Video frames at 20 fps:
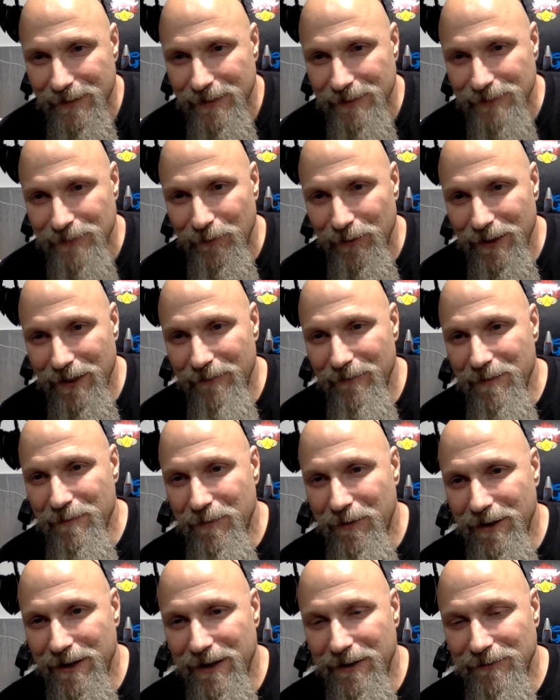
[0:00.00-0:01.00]
So what
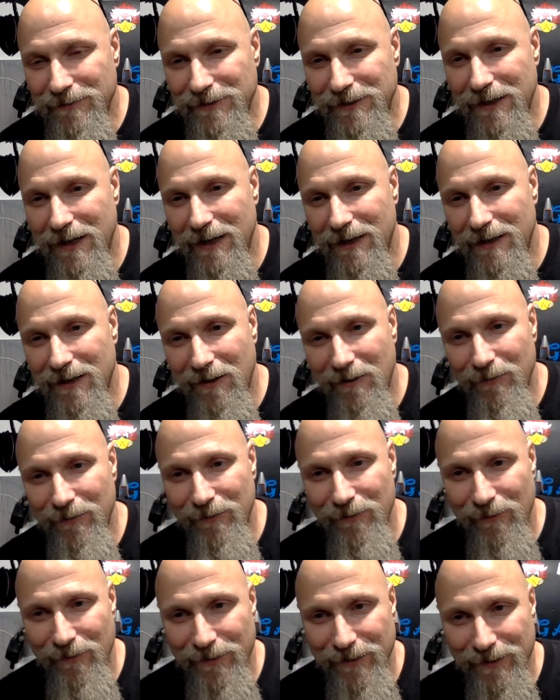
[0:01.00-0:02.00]
everybody else got
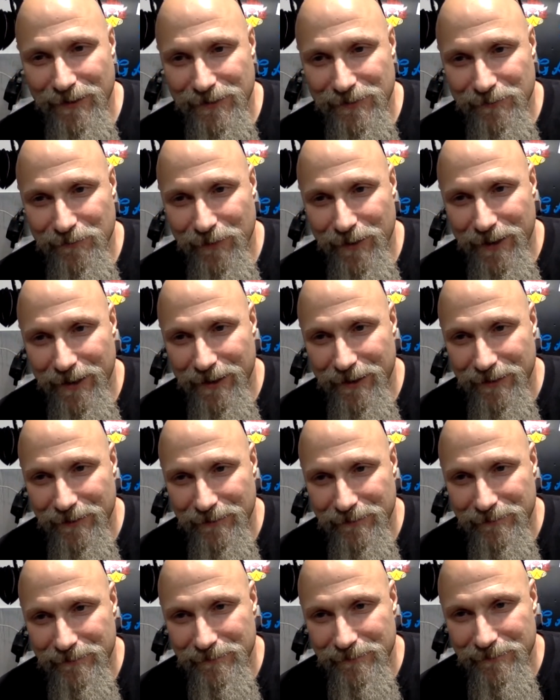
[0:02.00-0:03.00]
going on this week?
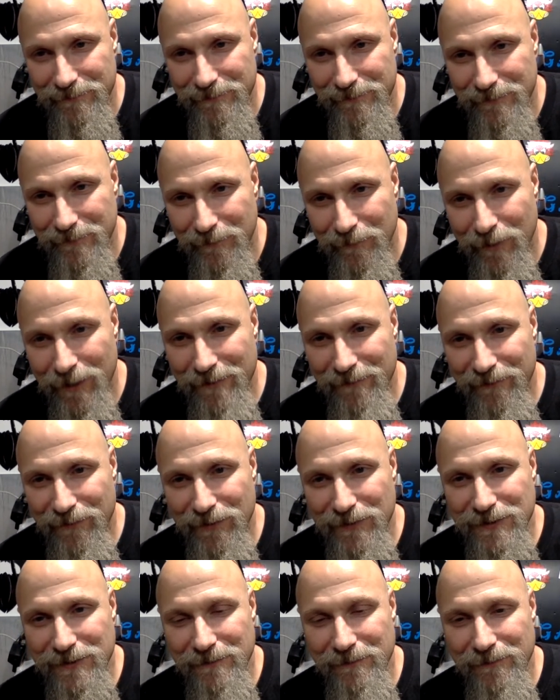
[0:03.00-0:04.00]
Waiting
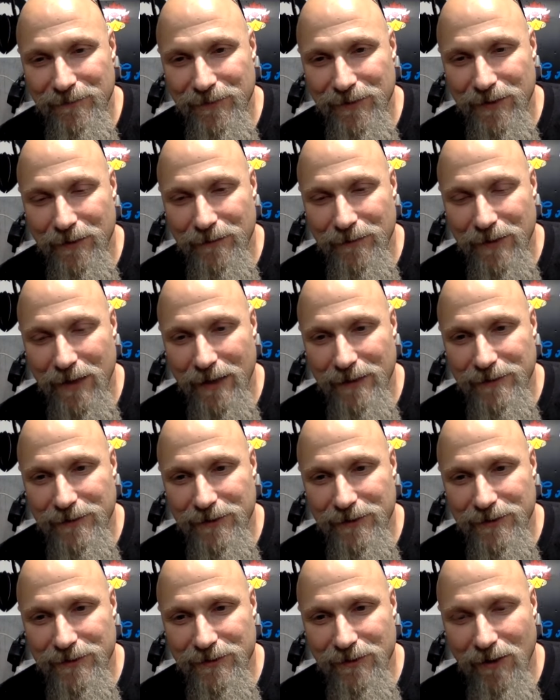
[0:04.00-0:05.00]
for some stuff. I
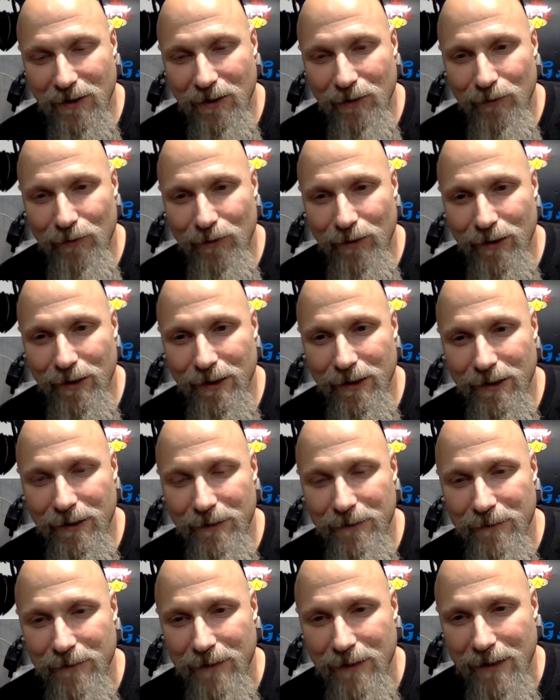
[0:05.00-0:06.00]
just
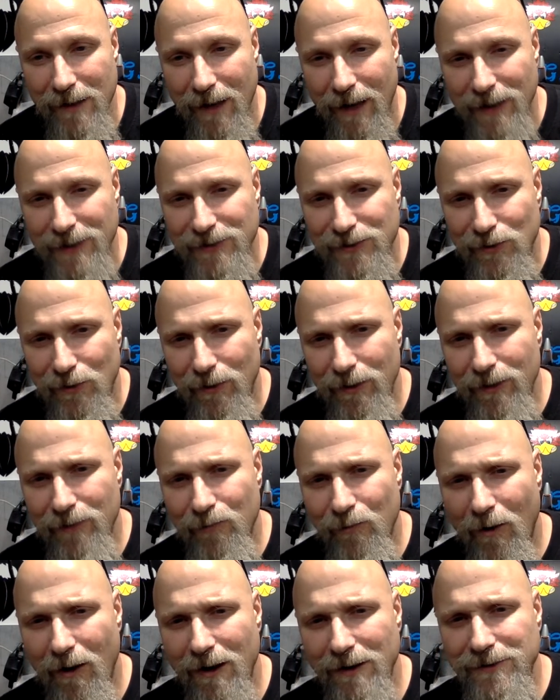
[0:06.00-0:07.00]
saw, I started
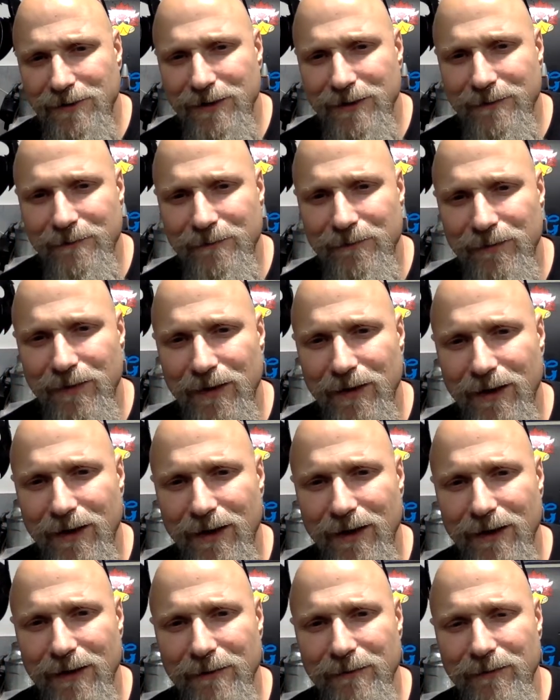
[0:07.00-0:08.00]
watching
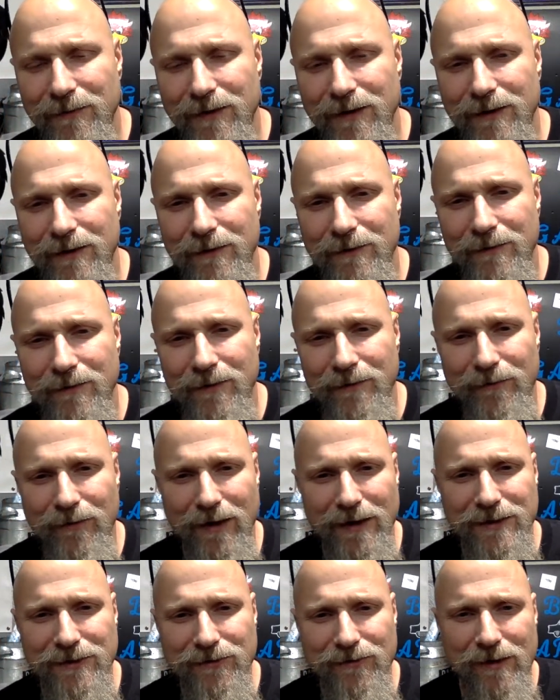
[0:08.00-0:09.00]

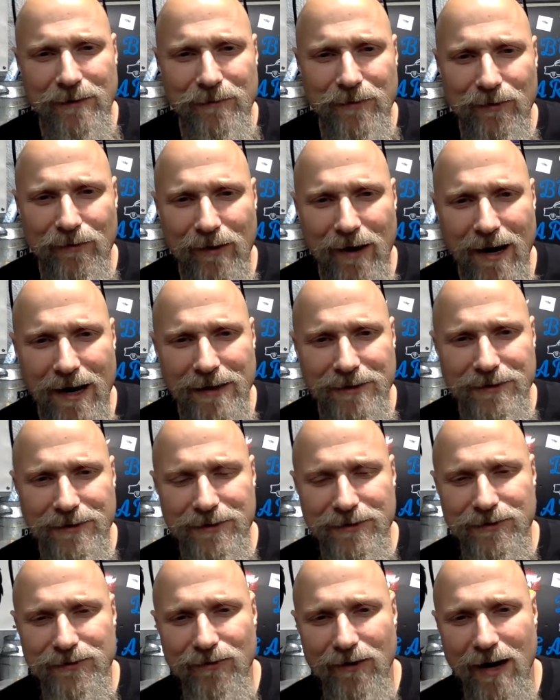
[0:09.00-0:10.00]
Vice Grip
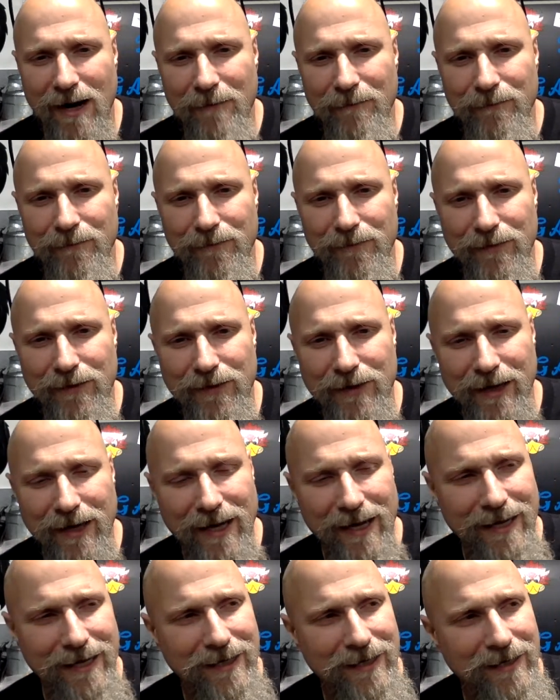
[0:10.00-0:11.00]
Garages drop
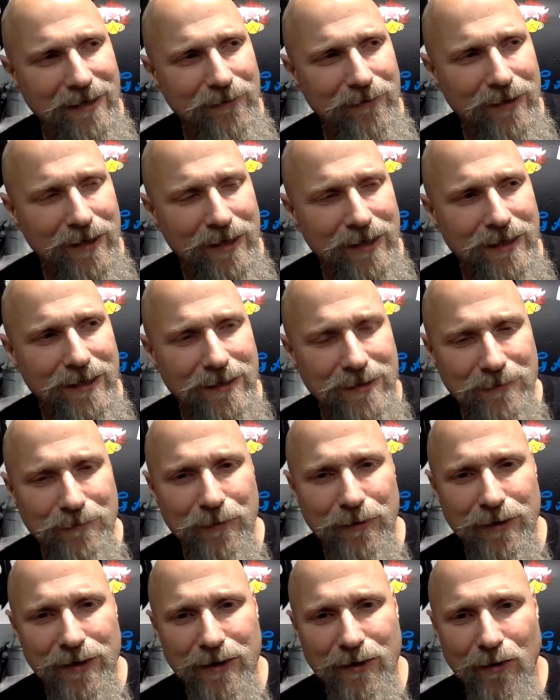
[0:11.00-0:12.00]
today, and it's
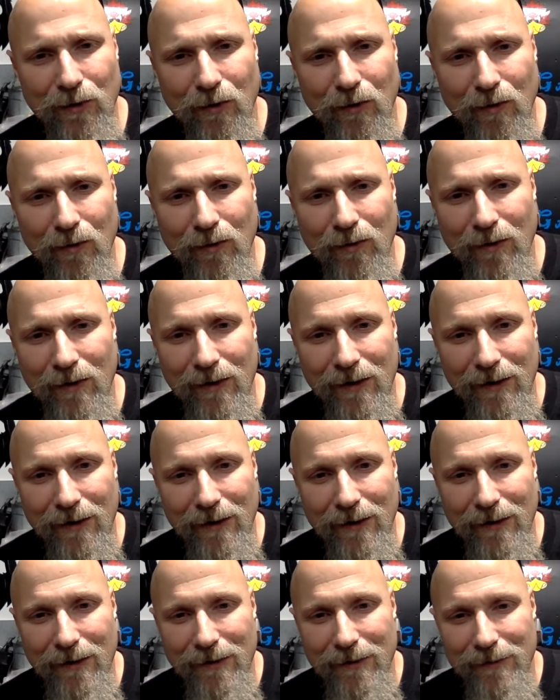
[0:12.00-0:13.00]
pretty cool.
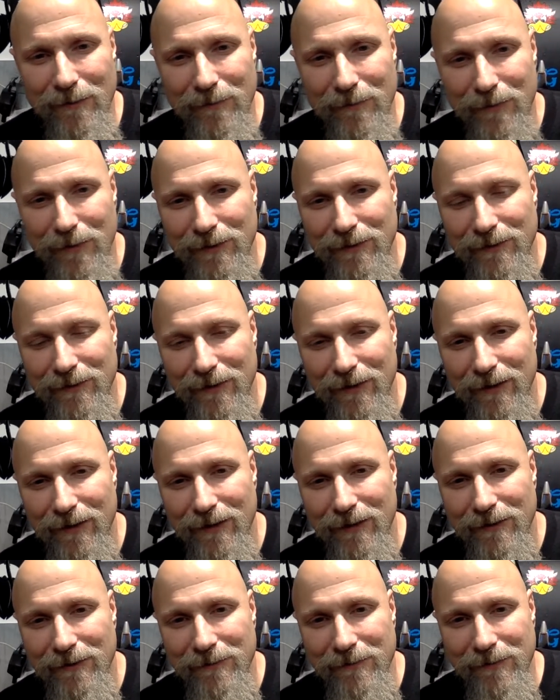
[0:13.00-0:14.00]
But
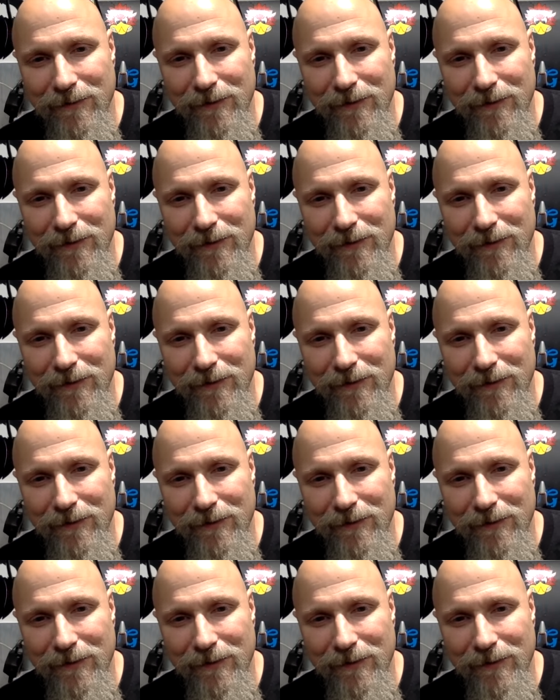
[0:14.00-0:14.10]
and